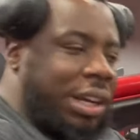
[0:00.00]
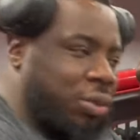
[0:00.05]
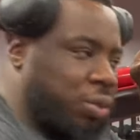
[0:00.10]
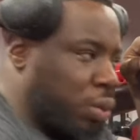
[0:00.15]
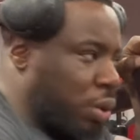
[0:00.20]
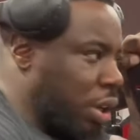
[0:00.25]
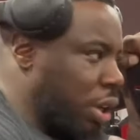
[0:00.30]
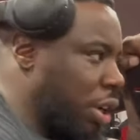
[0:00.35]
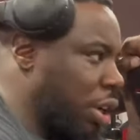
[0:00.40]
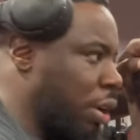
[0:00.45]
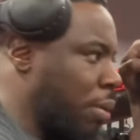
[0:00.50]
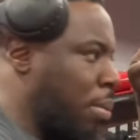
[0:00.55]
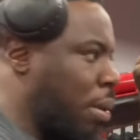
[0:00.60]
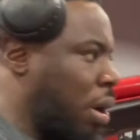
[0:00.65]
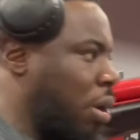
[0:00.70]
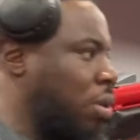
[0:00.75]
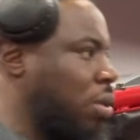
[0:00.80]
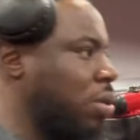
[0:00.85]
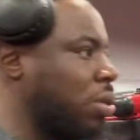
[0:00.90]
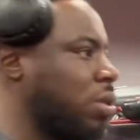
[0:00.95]
weird,
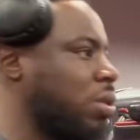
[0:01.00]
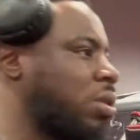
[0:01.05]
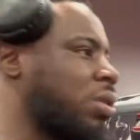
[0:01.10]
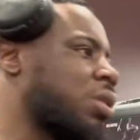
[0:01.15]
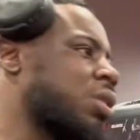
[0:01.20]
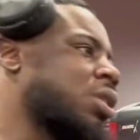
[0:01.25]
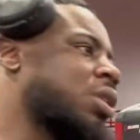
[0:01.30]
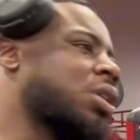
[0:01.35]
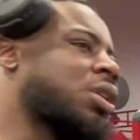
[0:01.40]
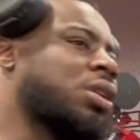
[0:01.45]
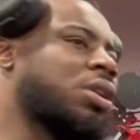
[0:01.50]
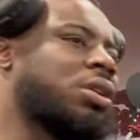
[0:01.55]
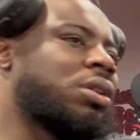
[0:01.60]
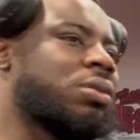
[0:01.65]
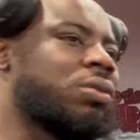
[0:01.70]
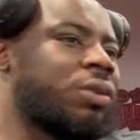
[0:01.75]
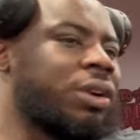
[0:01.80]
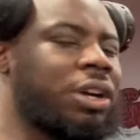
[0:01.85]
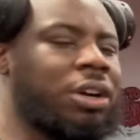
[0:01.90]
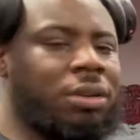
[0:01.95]
bro.
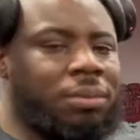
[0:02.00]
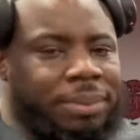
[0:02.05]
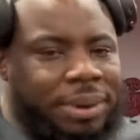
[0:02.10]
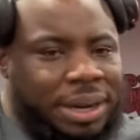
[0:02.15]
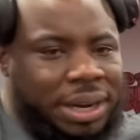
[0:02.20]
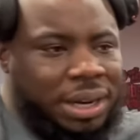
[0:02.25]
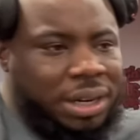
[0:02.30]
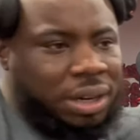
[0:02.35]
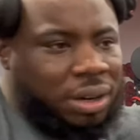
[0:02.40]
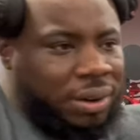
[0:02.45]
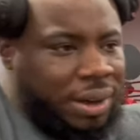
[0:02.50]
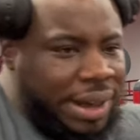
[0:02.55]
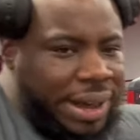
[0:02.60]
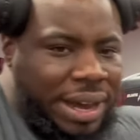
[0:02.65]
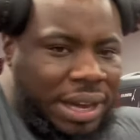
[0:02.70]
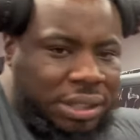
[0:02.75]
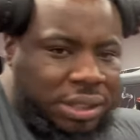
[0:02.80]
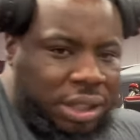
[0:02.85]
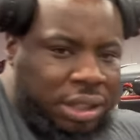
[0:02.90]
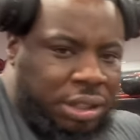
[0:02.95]
Real men don't
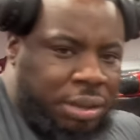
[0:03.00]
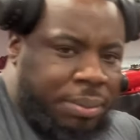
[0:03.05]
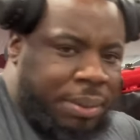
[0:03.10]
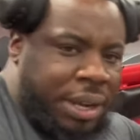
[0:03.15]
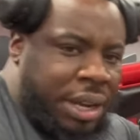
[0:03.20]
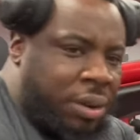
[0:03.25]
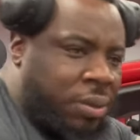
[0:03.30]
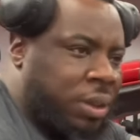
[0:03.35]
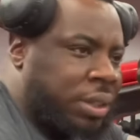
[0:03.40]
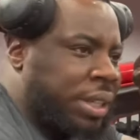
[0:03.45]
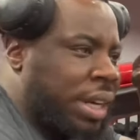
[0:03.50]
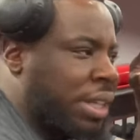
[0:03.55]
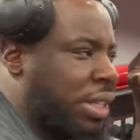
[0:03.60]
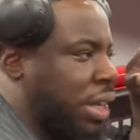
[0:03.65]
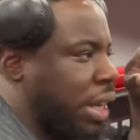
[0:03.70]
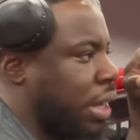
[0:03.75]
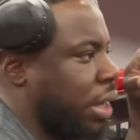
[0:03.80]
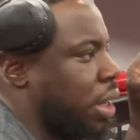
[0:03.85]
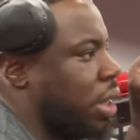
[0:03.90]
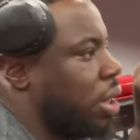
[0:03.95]
ask other men what they
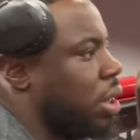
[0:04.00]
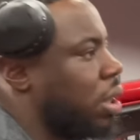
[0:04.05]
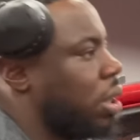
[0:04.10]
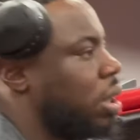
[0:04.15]
taking.